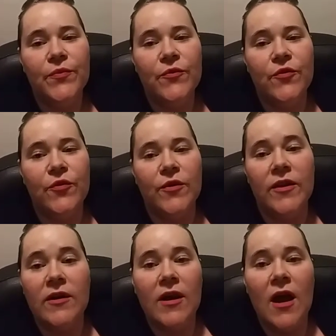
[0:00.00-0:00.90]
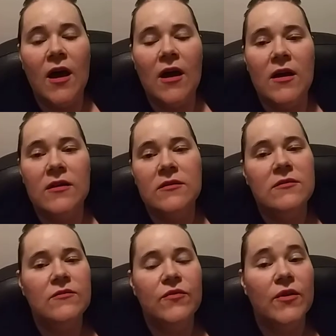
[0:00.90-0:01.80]
For their God.
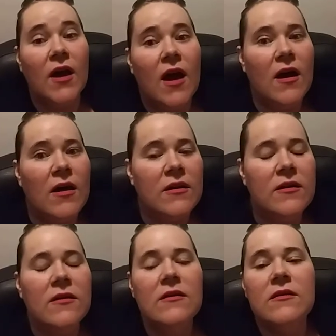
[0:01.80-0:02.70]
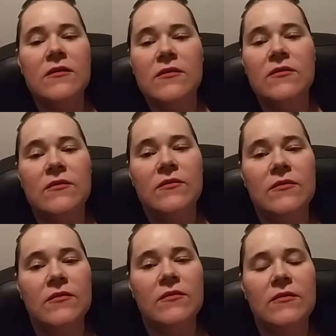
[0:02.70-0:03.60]
For God.
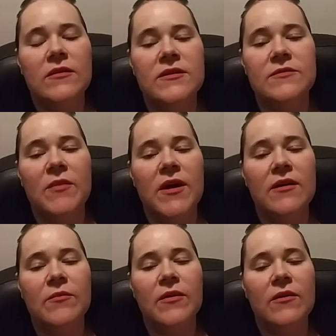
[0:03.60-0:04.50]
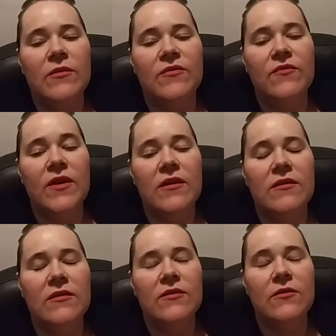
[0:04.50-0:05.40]
It doesn't matter about what
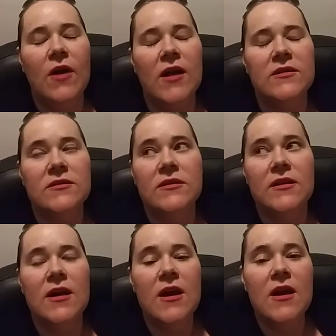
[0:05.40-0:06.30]
faith too, honestly.